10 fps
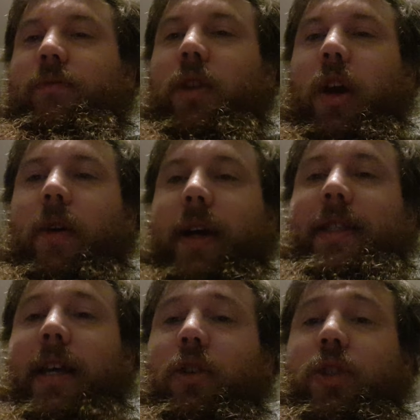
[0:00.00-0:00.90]
a
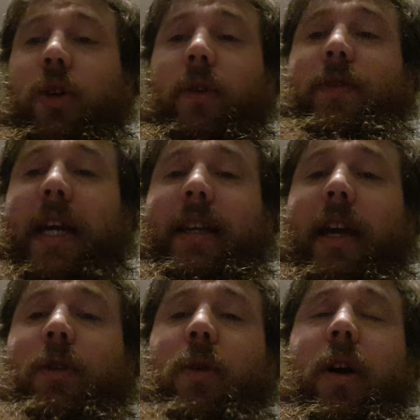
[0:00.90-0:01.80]
set or two of
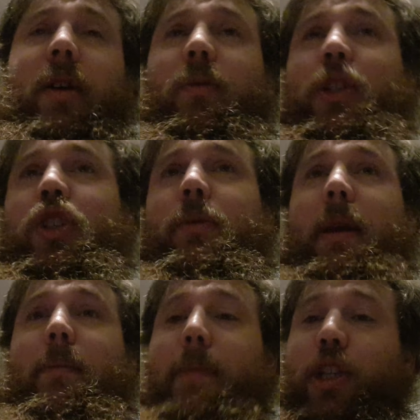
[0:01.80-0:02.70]
technique work, which should
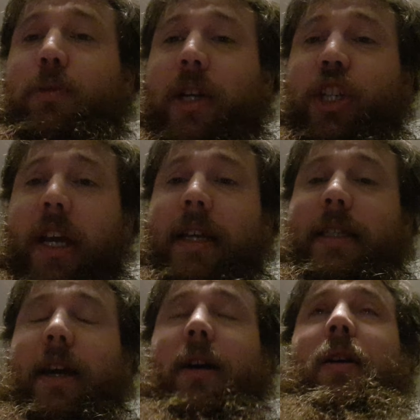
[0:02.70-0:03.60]
be much, much
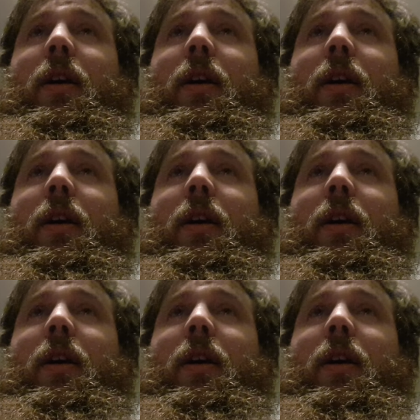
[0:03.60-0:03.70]
easier.